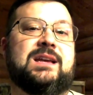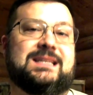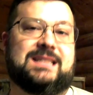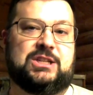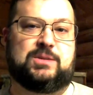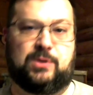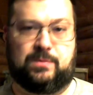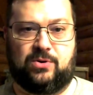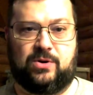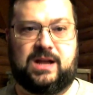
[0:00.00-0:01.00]
cents per
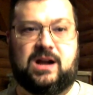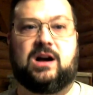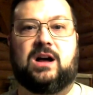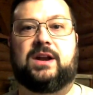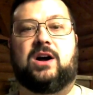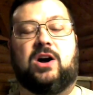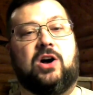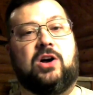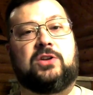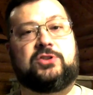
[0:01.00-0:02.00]
point on
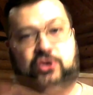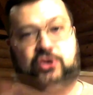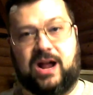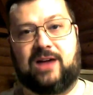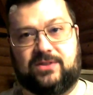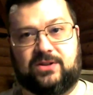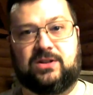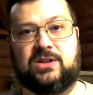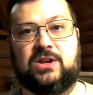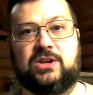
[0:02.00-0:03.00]
all
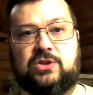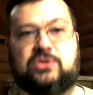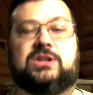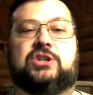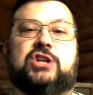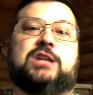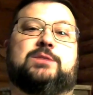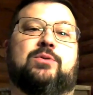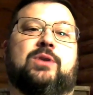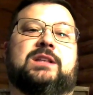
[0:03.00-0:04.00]
travel using Chase
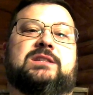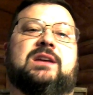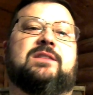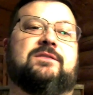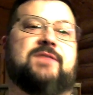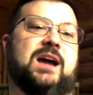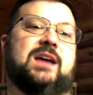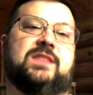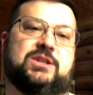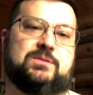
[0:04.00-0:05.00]
points
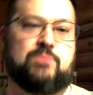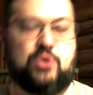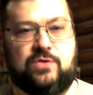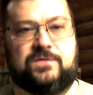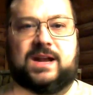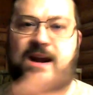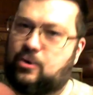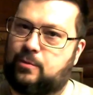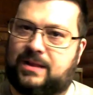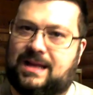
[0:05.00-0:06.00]
via this move to
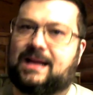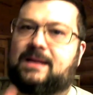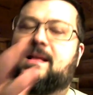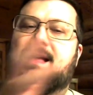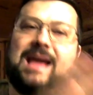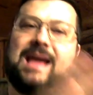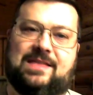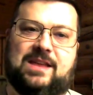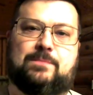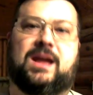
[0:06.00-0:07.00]
Aeroplan and
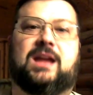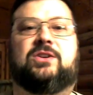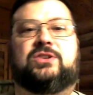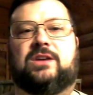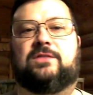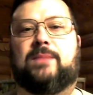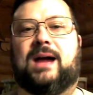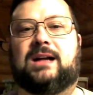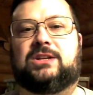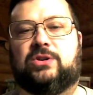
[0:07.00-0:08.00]
then paying yourself
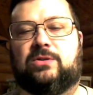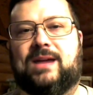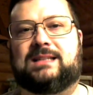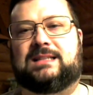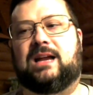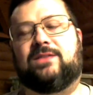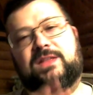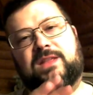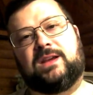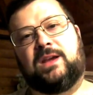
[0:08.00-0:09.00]
back. So it ranks kind of
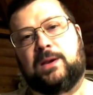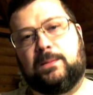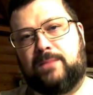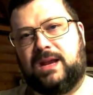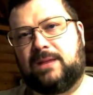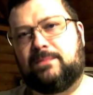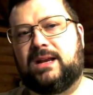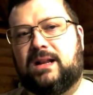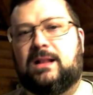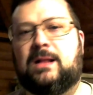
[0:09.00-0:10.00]
in the meaty
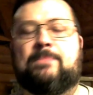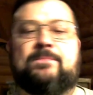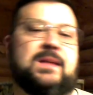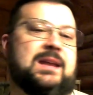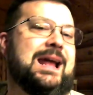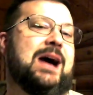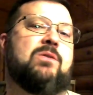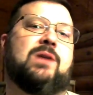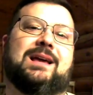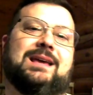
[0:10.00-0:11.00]
middle.
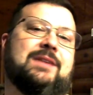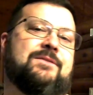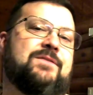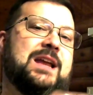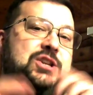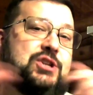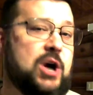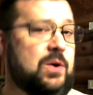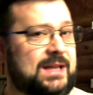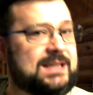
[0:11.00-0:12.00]
Now, if they
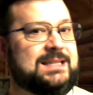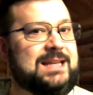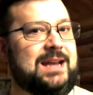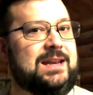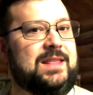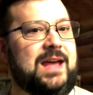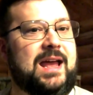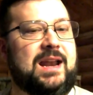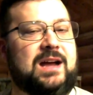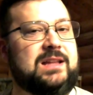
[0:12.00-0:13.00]
don't extend
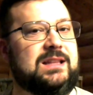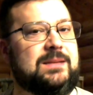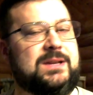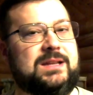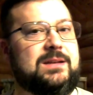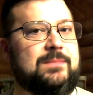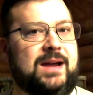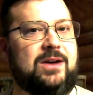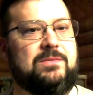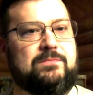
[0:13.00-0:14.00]
that unlimited
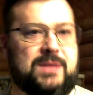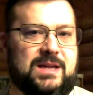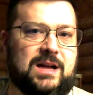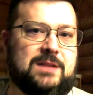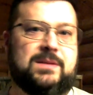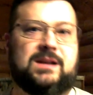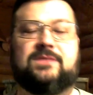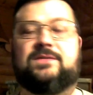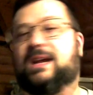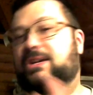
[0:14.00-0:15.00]
amount beyond middle
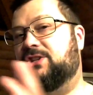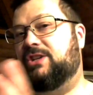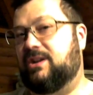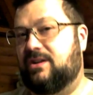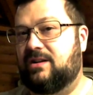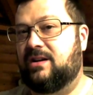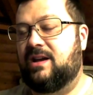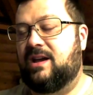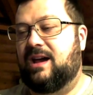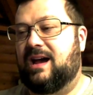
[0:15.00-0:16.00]
of next year,
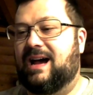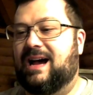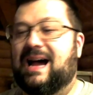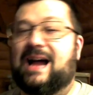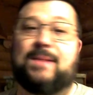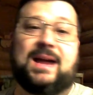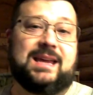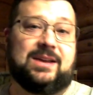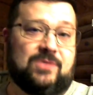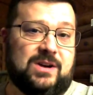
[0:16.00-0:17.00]
I might
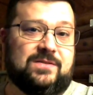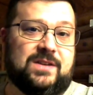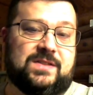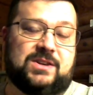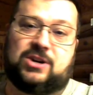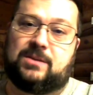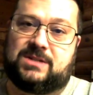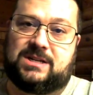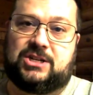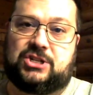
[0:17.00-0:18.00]
get rid of it. The terms
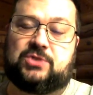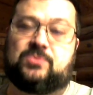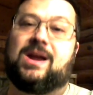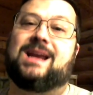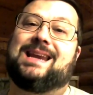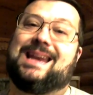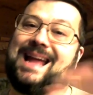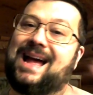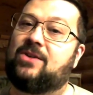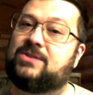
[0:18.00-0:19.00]
and conditions right
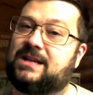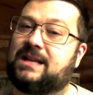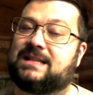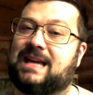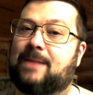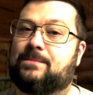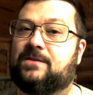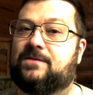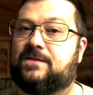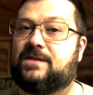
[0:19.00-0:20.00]
now say it's capped to
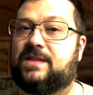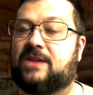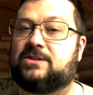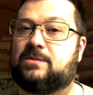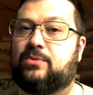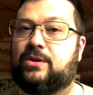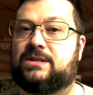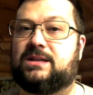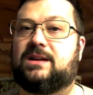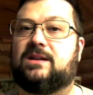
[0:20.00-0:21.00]
50,000
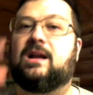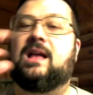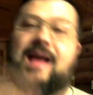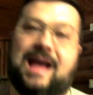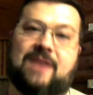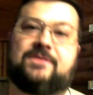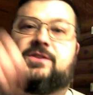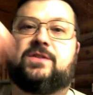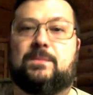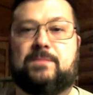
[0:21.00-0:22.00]
points a year
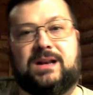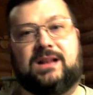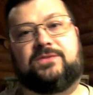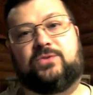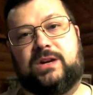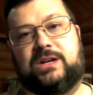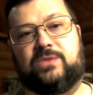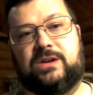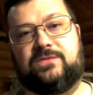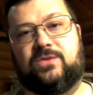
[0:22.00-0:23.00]
after the middle of
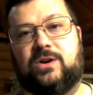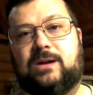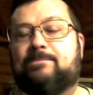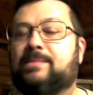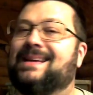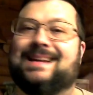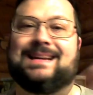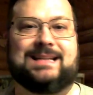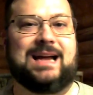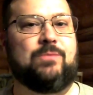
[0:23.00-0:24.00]
2024.
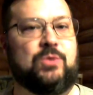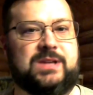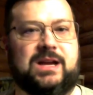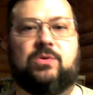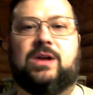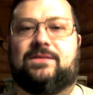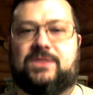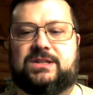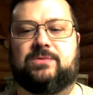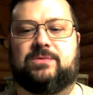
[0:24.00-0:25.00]
Time will tell. We'll have
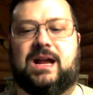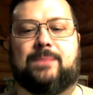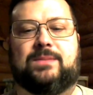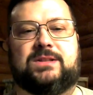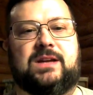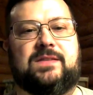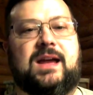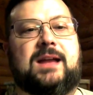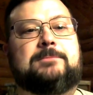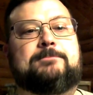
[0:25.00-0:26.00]
to see what happens on
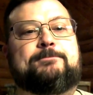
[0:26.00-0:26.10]
that.